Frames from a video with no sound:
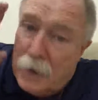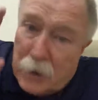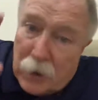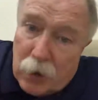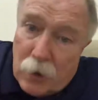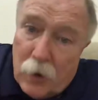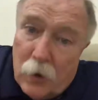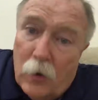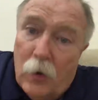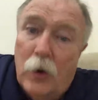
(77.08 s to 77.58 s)

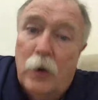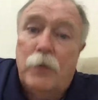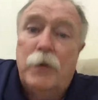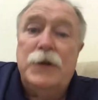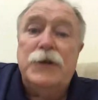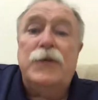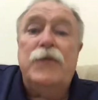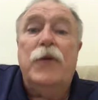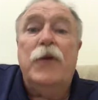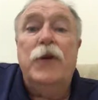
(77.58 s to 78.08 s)
The goal
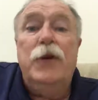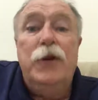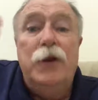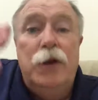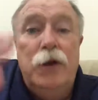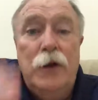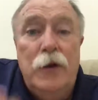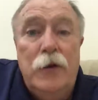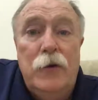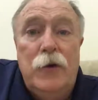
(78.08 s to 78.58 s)
was for
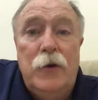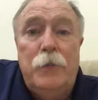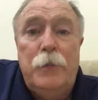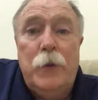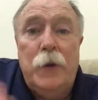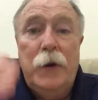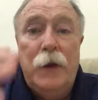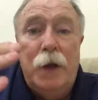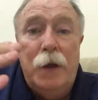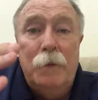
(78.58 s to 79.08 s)
you to
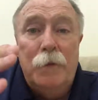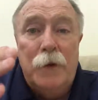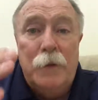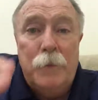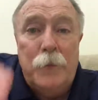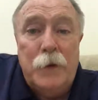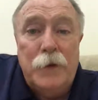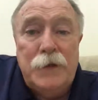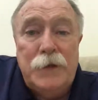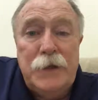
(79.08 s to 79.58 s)
be able
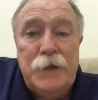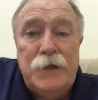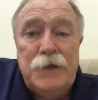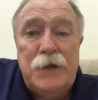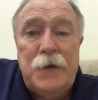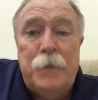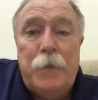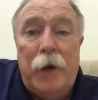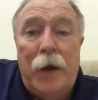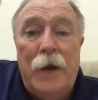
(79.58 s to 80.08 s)
to
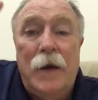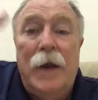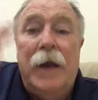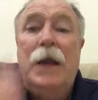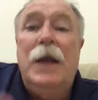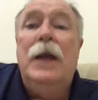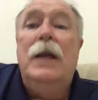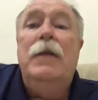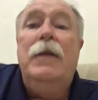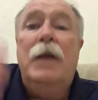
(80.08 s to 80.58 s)
participate
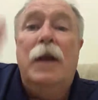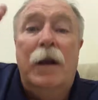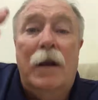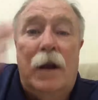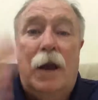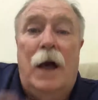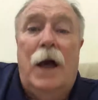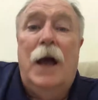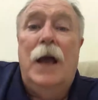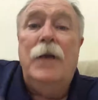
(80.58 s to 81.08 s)
in the
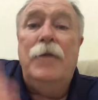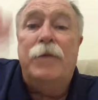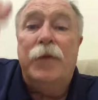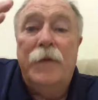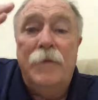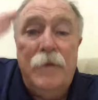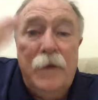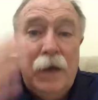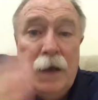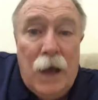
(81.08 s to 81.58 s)

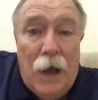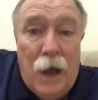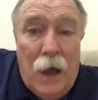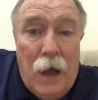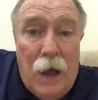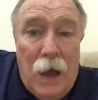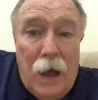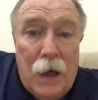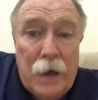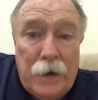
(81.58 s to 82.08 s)
life of
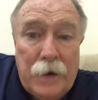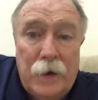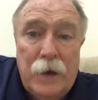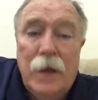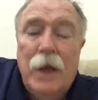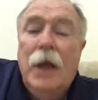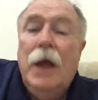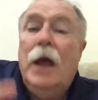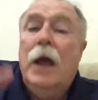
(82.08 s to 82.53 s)
God.